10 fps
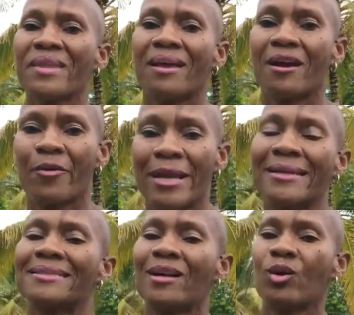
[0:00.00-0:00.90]
All right,
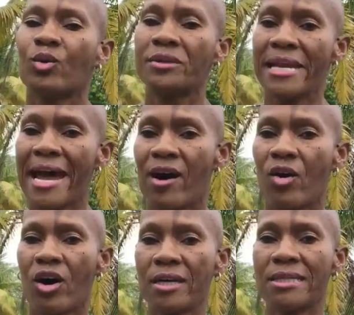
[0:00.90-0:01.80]
so now
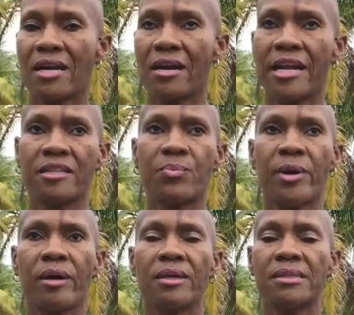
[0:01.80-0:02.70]
on to our next
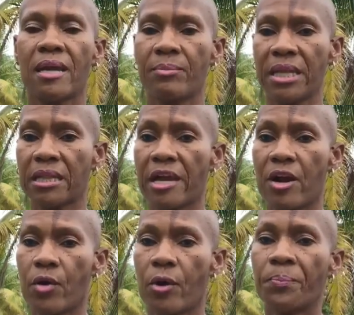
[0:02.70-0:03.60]
bill is going to be
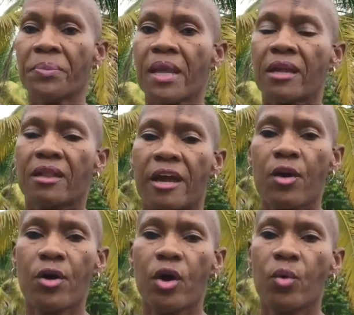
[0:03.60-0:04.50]
Claro.
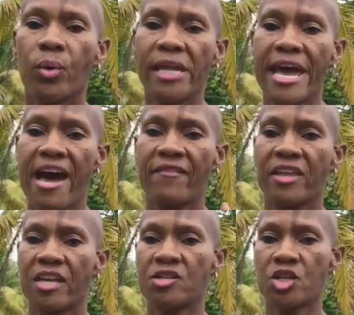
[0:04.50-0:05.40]
Claro, we have
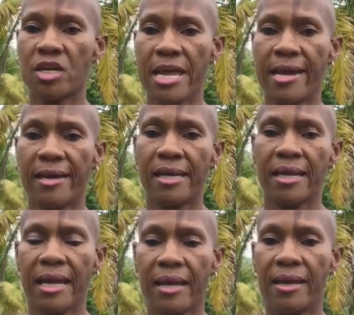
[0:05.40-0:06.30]
internet
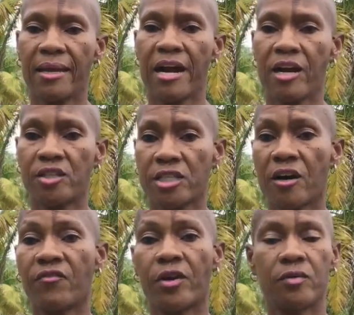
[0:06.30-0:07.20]
and our
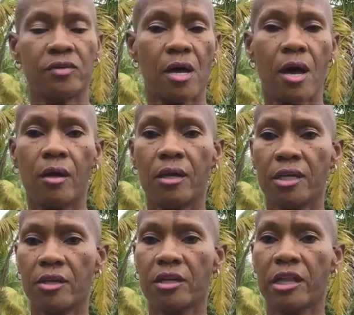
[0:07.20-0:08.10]
cell phones all
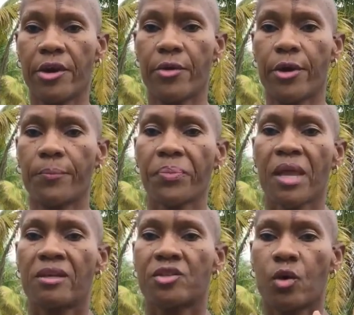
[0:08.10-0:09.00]
under Claro.
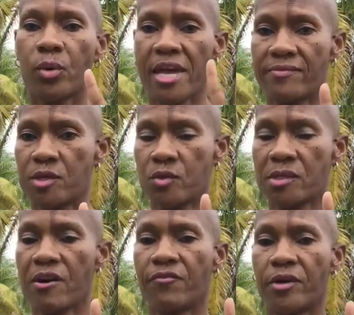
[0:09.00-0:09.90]
So we have 2
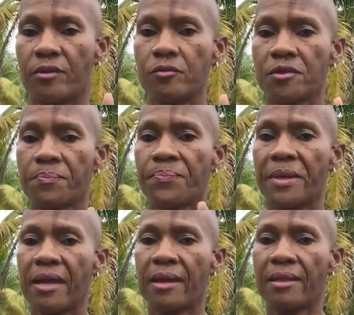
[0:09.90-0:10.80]
cell phones,
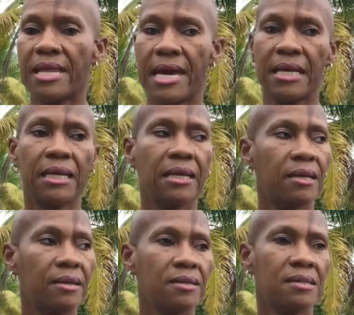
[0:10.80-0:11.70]
and that
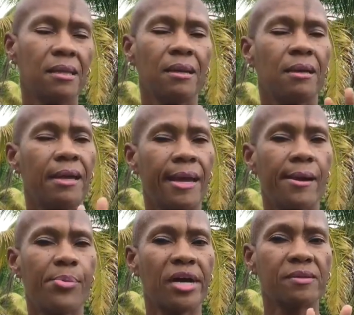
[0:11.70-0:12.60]
is
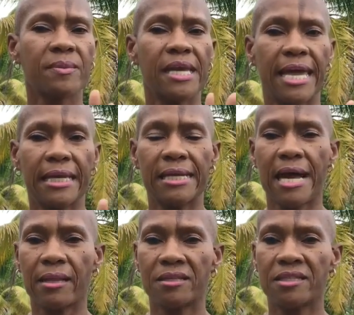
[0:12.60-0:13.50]
approximately
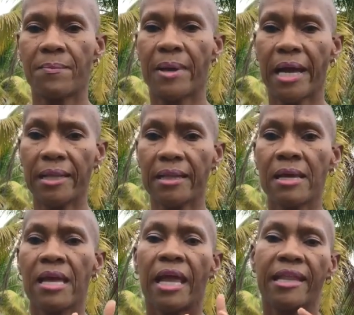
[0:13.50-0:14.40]
$80 a month.
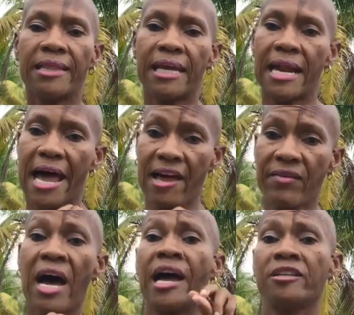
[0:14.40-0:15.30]
And then I have
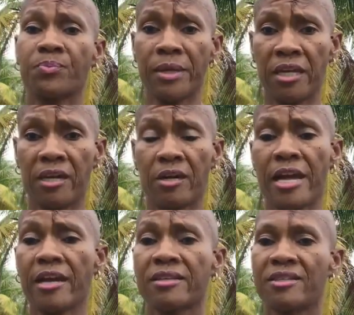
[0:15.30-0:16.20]
a high-speed
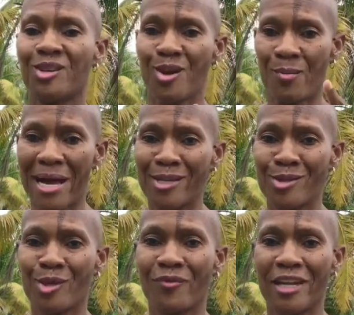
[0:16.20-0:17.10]
internet because my
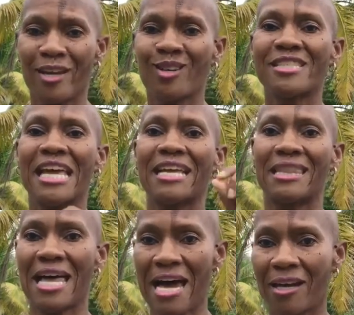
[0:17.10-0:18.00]
YouTube videos take a
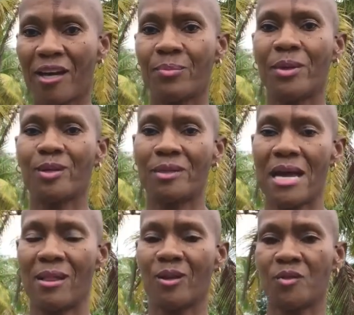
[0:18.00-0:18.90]
lot of
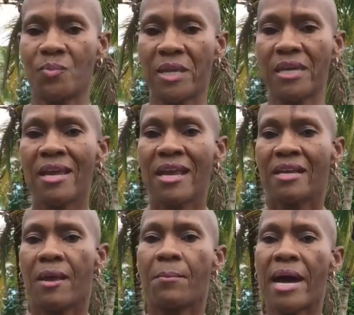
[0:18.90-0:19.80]
download speed,
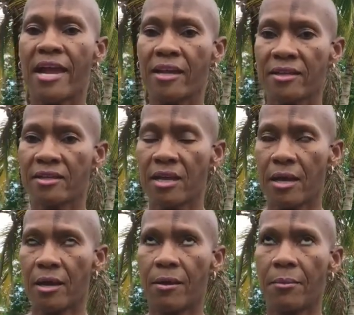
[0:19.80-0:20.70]
and my
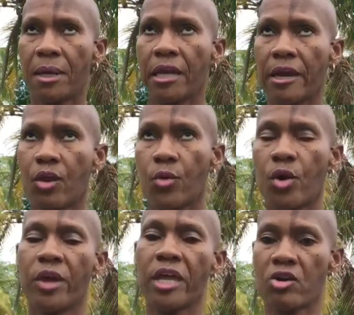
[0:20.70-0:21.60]

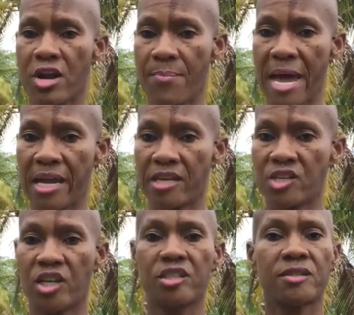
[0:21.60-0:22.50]
Claro internet
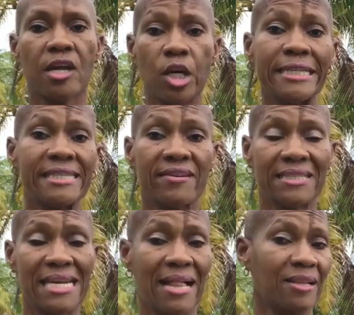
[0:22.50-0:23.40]
package is
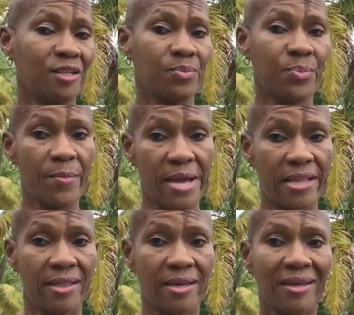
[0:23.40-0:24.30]
$37 per
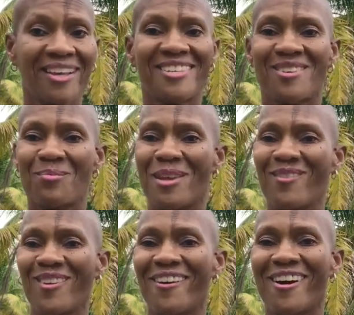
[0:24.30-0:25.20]
month. So I'm
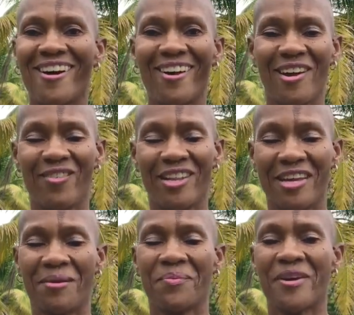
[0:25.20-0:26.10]
giving you
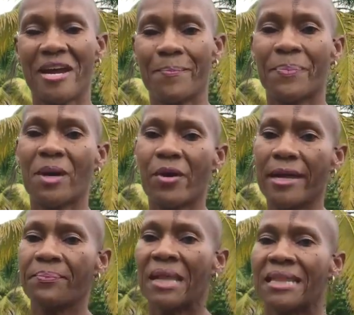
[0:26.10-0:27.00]
everything, right? All right,
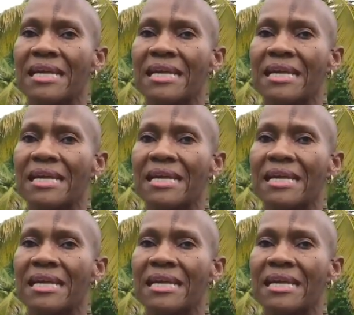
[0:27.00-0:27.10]
the